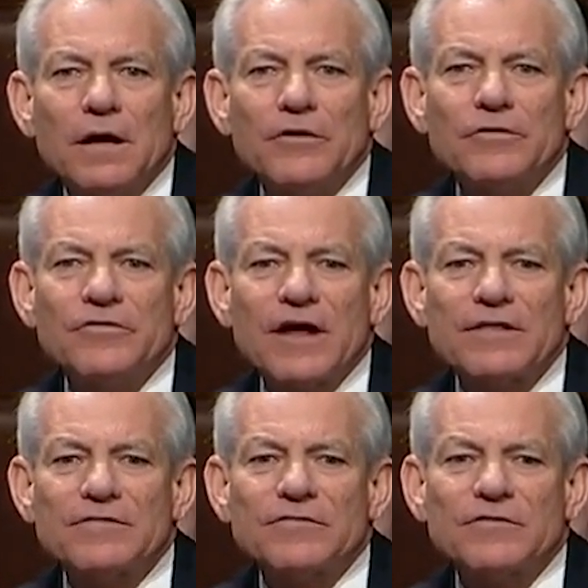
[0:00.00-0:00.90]

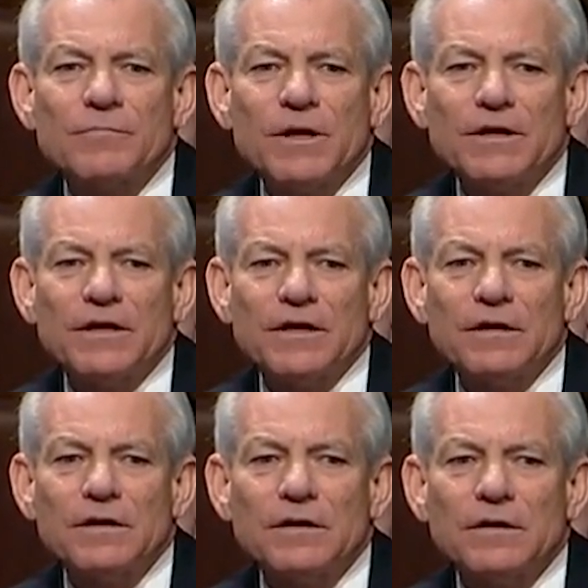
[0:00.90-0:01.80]
understand the stability,
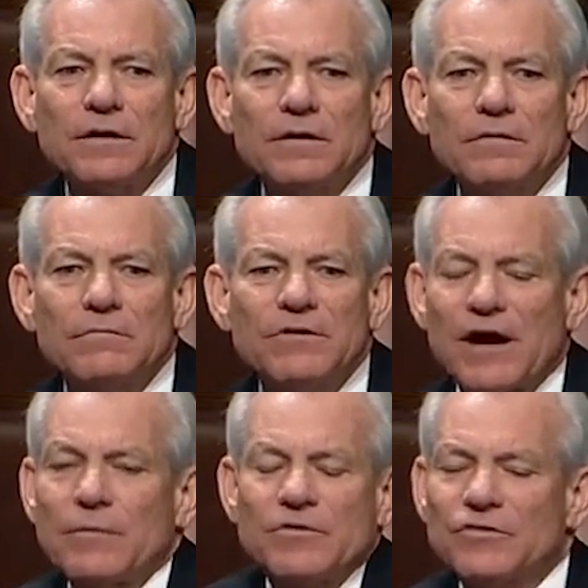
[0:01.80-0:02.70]

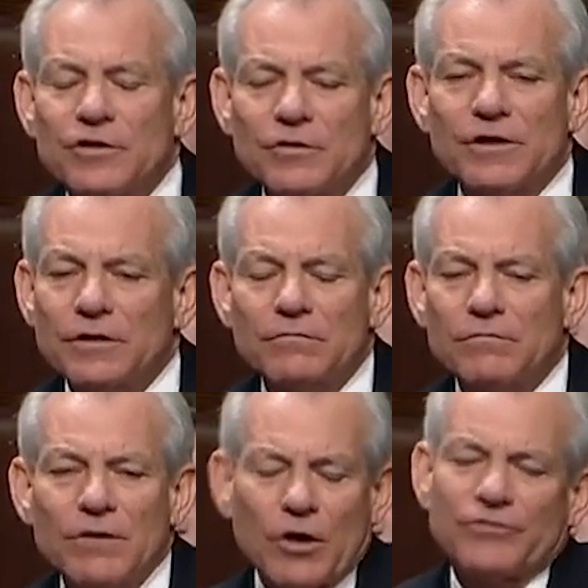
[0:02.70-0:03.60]
retirement security.
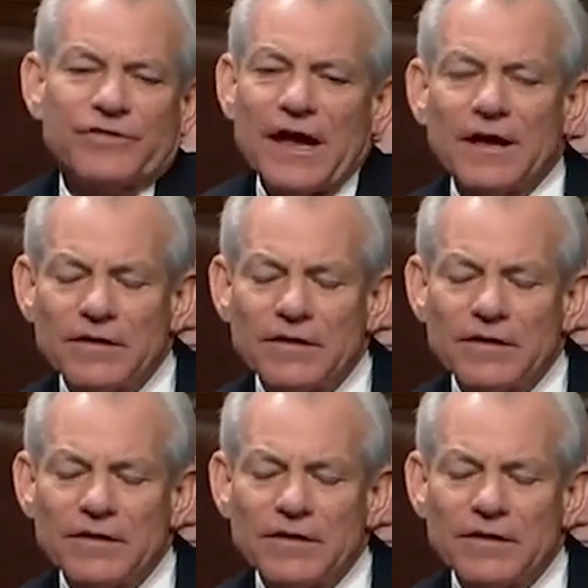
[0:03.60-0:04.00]
We all say